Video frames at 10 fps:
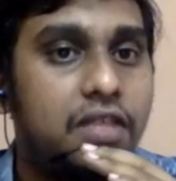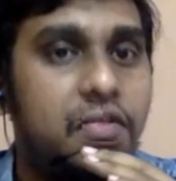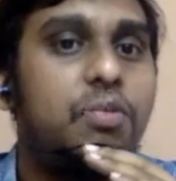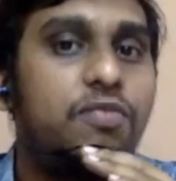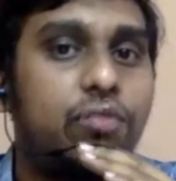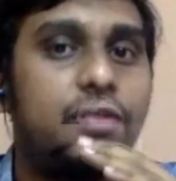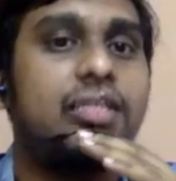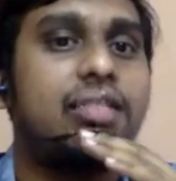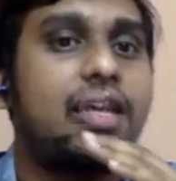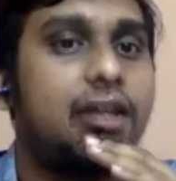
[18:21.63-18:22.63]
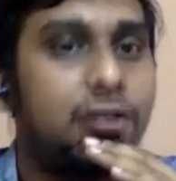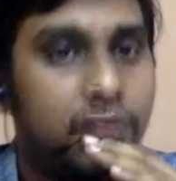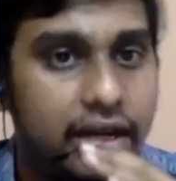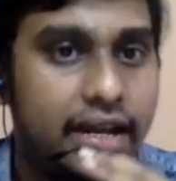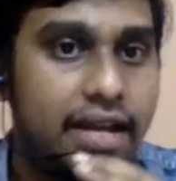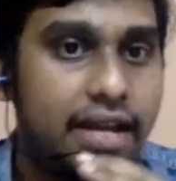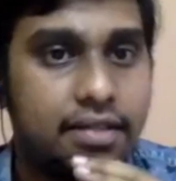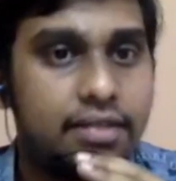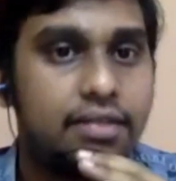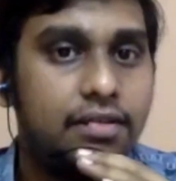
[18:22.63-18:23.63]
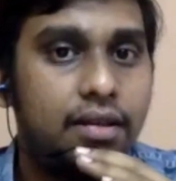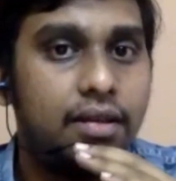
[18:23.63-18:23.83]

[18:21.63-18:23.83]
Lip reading: even before the cyclone attacks us.